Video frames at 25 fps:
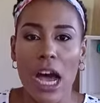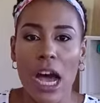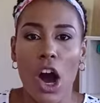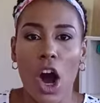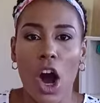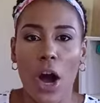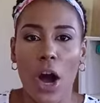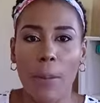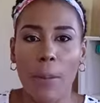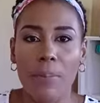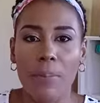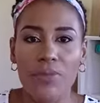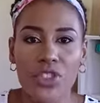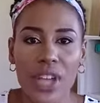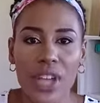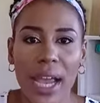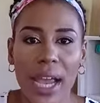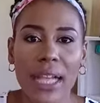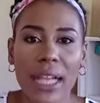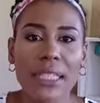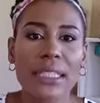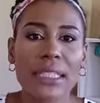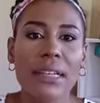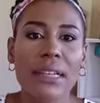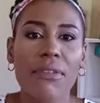
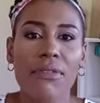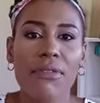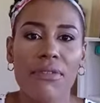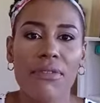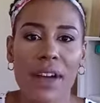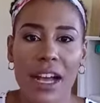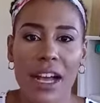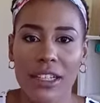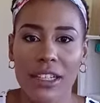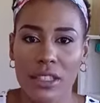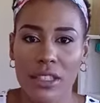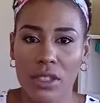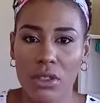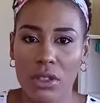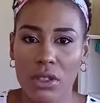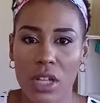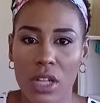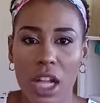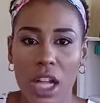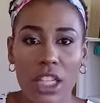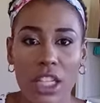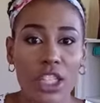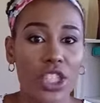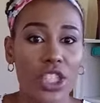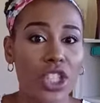Objective facts do
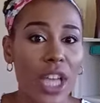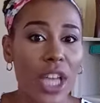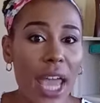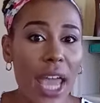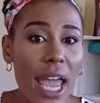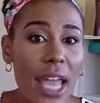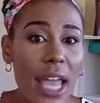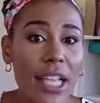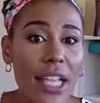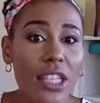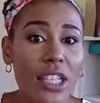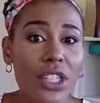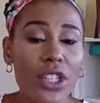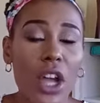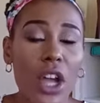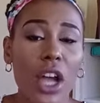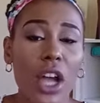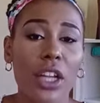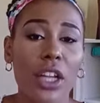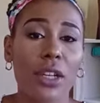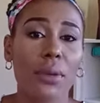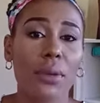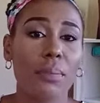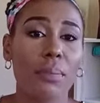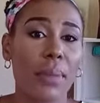not change
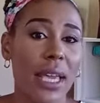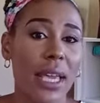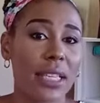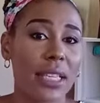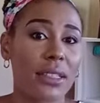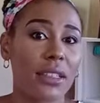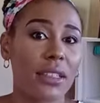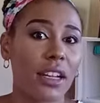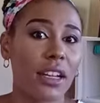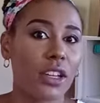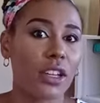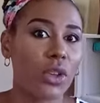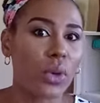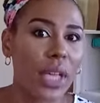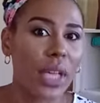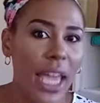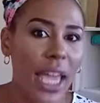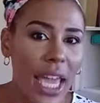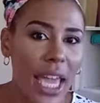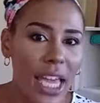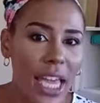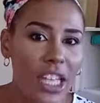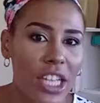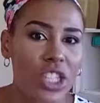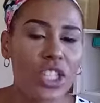on, based on
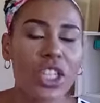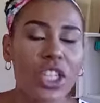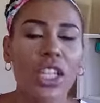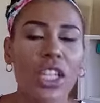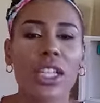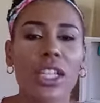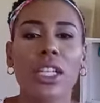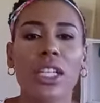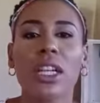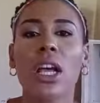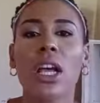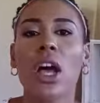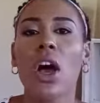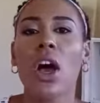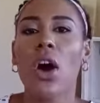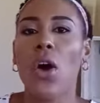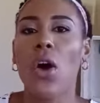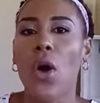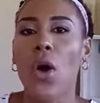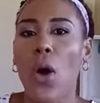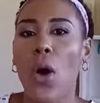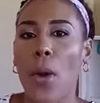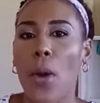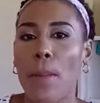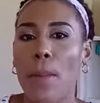location
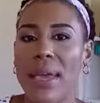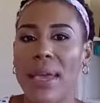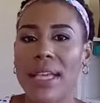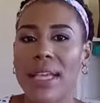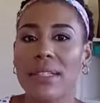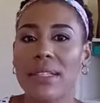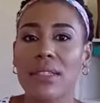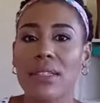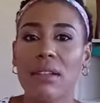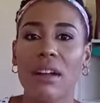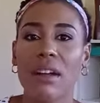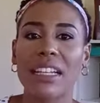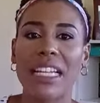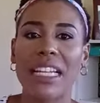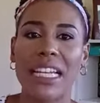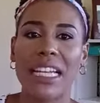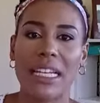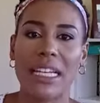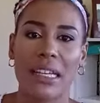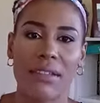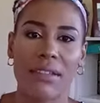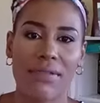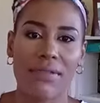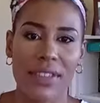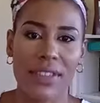or based on
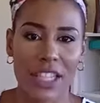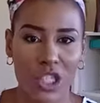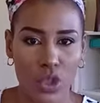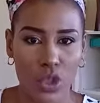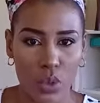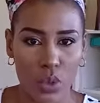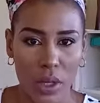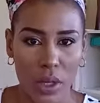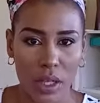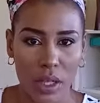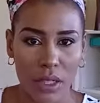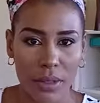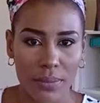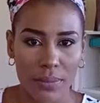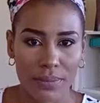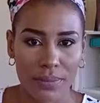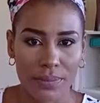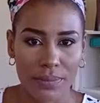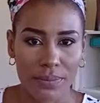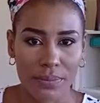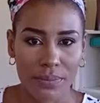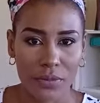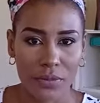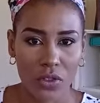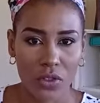individual,
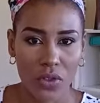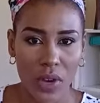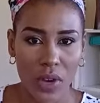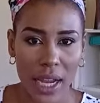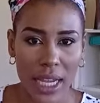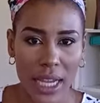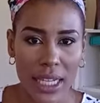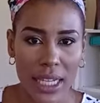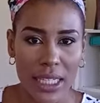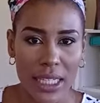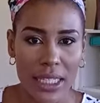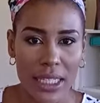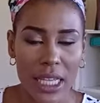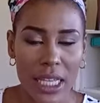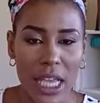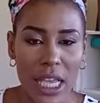right?